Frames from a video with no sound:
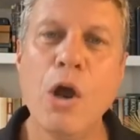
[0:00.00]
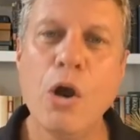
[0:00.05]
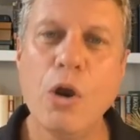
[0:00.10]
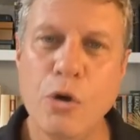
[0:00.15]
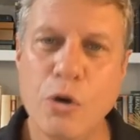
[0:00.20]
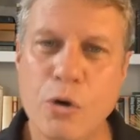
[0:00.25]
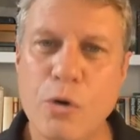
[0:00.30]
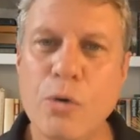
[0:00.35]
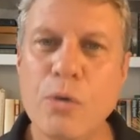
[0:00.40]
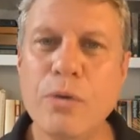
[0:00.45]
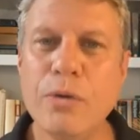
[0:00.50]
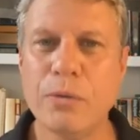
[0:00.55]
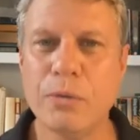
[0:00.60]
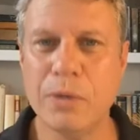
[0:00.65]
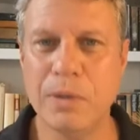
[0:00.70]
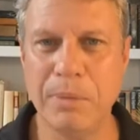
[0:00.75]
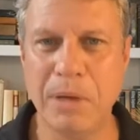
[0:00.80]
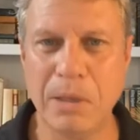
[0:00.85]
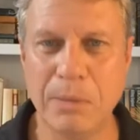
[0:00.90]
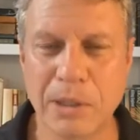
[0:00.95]
who the
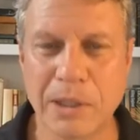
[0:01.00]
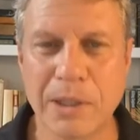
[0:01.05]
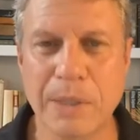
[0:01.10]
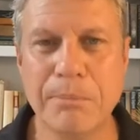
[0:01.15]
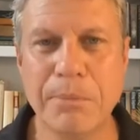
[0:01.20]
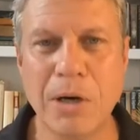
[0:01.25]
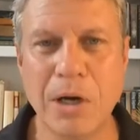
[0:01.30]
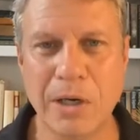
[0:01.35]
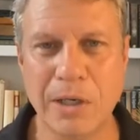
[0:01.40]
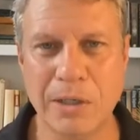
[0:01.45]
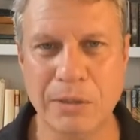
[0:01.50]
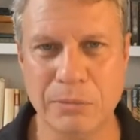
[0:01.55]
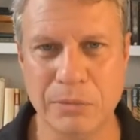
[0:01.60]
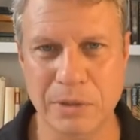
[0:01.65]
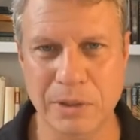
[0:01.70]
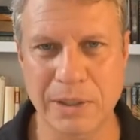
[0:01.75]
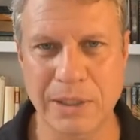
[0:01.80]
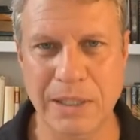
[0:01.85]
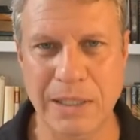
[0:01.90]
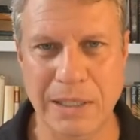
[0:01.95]
Republican Party
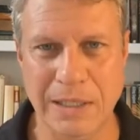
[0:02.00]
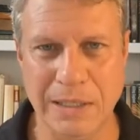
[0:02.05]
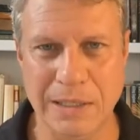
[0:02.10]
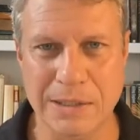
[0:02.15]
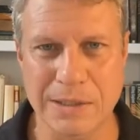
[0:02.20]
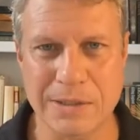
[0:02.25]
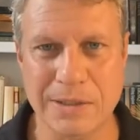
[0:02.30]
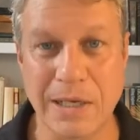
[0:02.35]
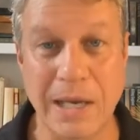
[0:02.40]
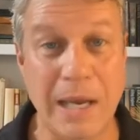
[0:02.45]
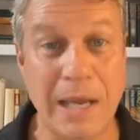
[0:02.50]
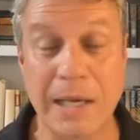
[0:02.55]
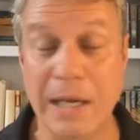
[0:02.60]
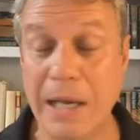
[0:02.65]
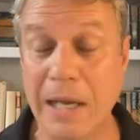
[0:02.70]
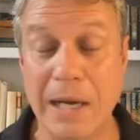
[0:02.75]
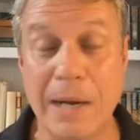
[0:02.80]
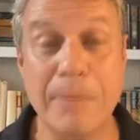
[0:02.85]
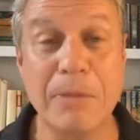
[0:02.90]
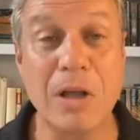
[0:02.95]
really is. And,
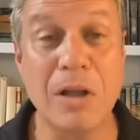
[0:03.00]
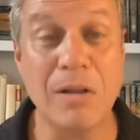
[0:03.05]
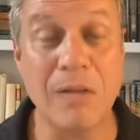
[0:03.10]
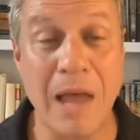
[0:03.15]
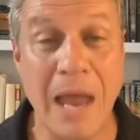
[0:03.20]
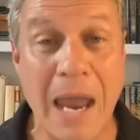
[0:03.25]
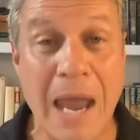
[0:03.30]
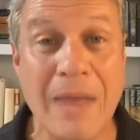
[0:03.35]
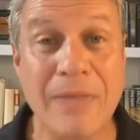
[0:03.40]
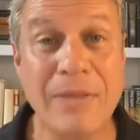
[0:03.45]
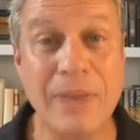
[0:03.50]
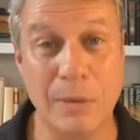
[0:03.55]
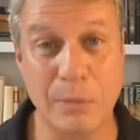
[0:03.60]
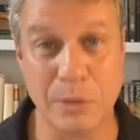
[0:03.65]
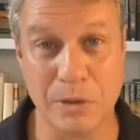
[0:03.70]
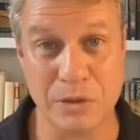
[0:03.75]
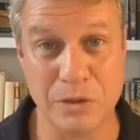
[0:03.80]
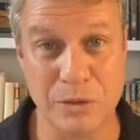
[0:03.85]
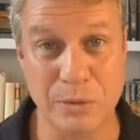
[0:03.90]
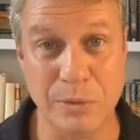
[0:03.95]
and I'm glad that
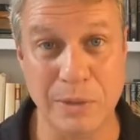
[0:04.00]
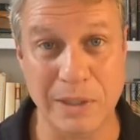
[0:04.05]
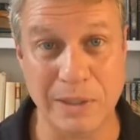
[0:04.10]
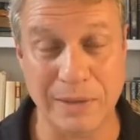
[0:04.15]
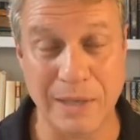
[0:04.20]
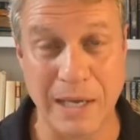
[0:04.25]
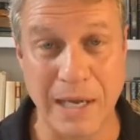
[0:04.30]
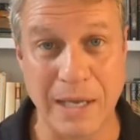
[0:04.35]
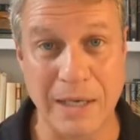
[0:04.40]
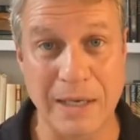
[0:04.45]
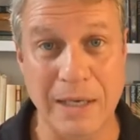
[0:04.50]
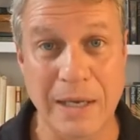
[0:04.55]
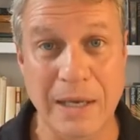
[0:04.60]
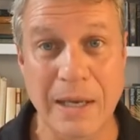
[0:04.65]
we're doing that.